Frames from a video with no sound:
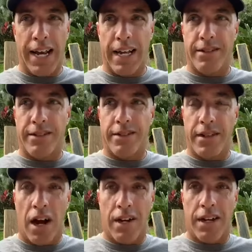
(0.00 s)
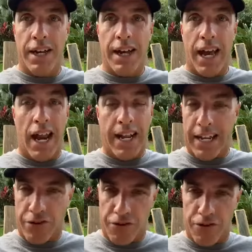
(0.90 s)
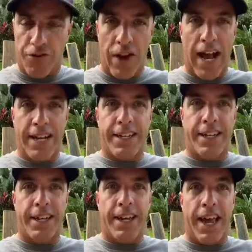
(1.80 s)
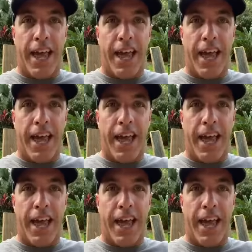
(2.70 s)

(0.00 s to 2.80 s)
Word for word: I get stuck and I get distracted.